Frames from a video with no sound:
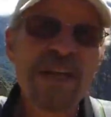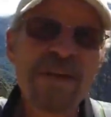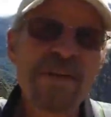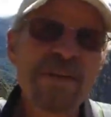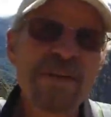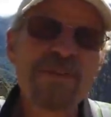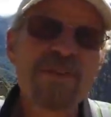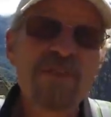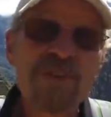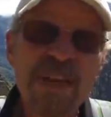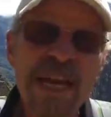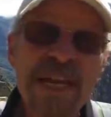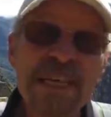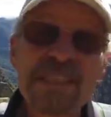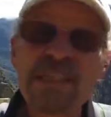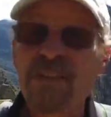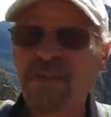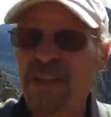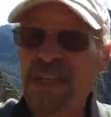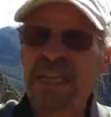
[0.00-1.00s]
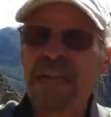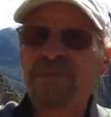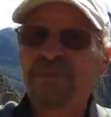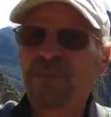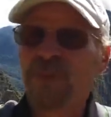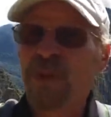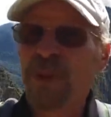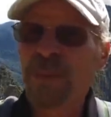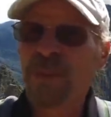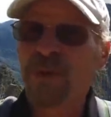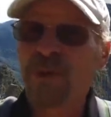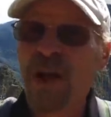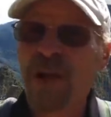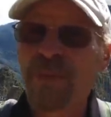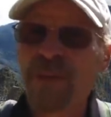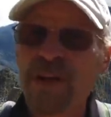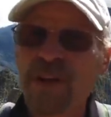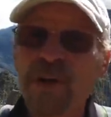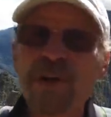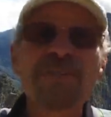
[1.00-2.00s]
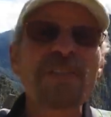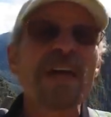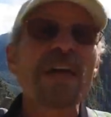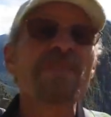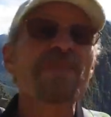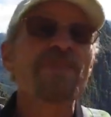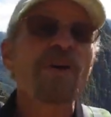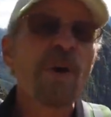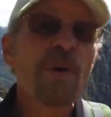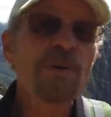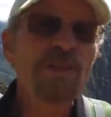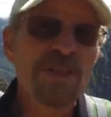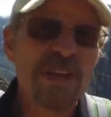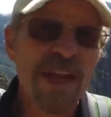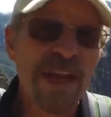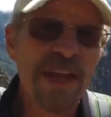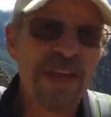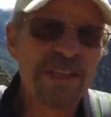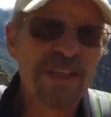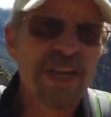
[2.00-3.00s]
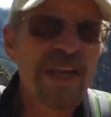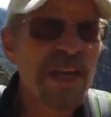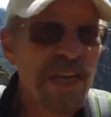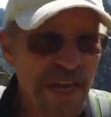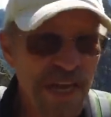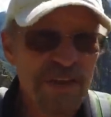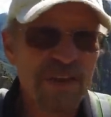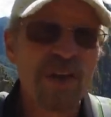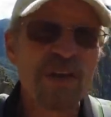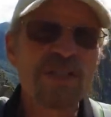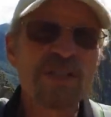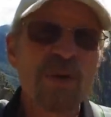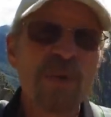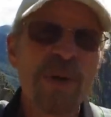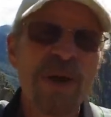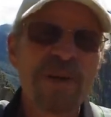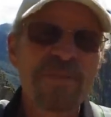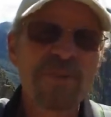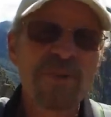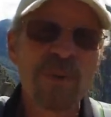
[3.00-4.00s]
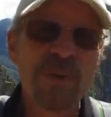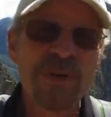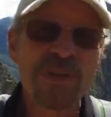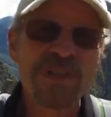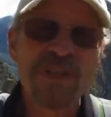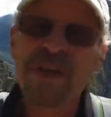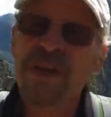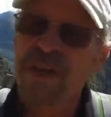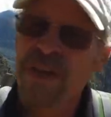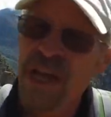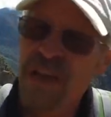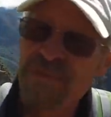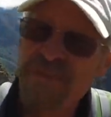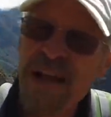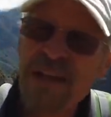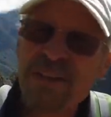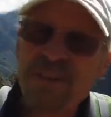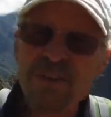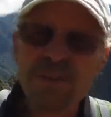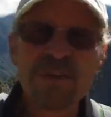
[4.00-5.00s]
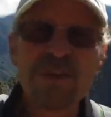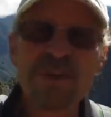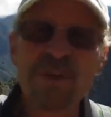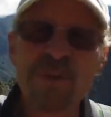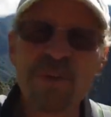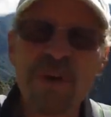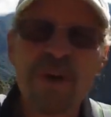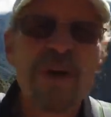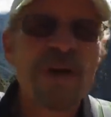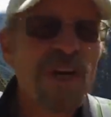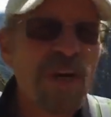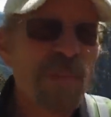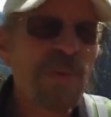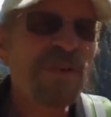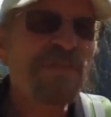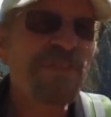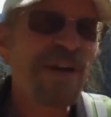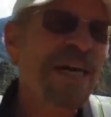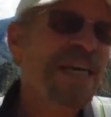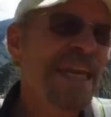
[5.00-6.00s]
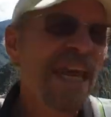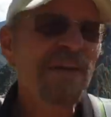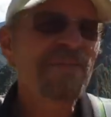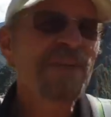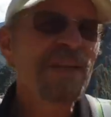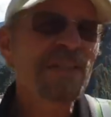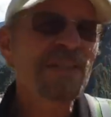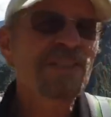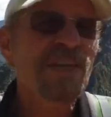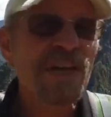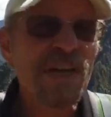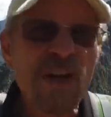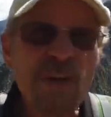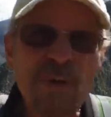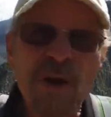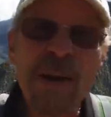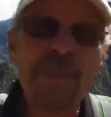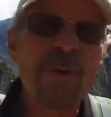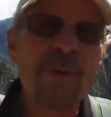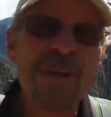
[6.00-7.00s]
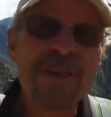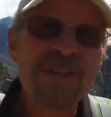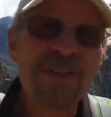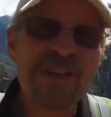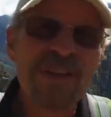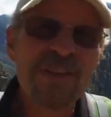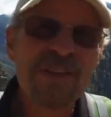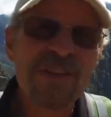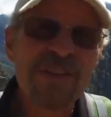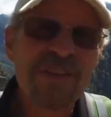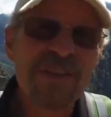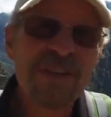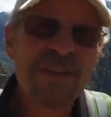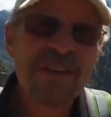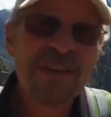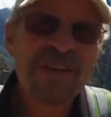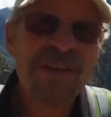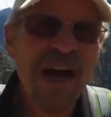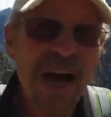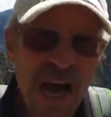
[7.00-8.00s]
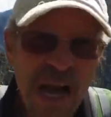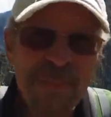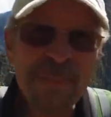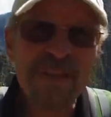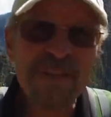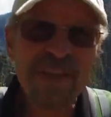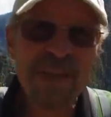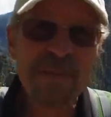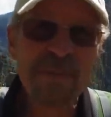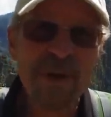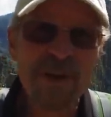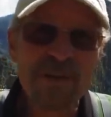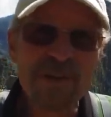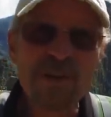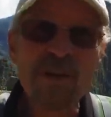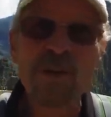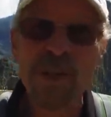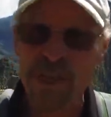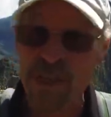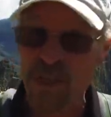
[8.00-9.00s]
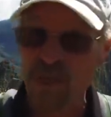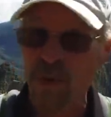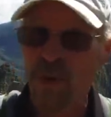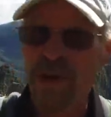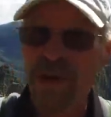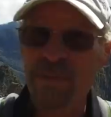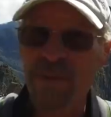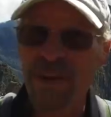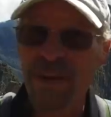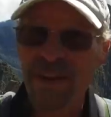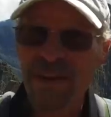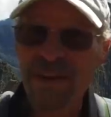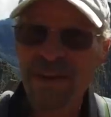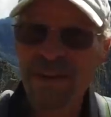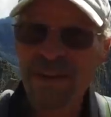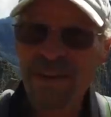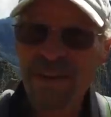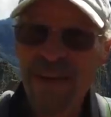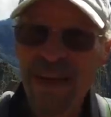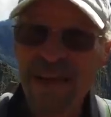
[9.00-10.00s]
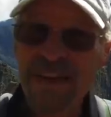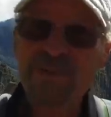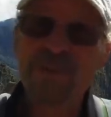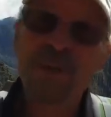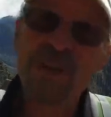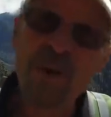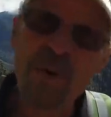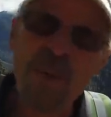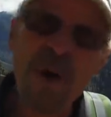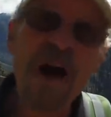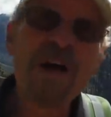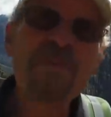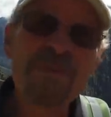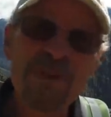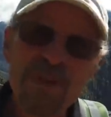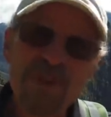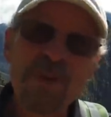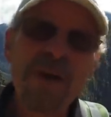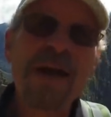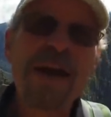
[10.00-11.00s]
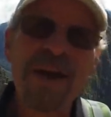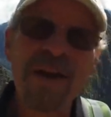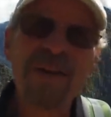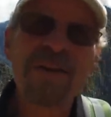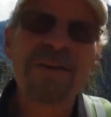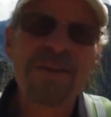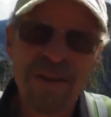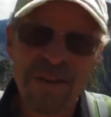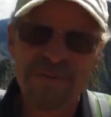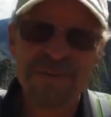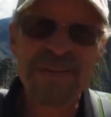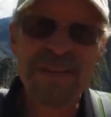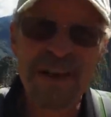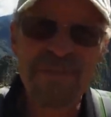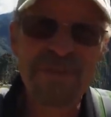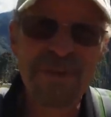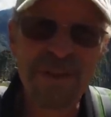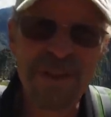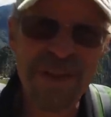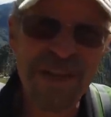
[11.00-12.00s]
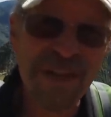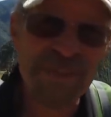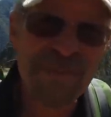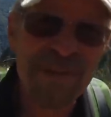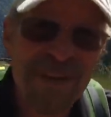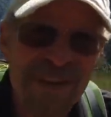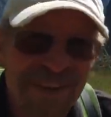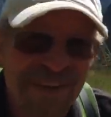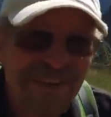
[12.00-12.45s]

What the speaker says: narrative states that the Nephilim are on the earth in those days and also afterwards. If that's true, can we find evidence that corroborates this? I'm L.A. Marzulli. Join me as we go on the trail of a Nephilim.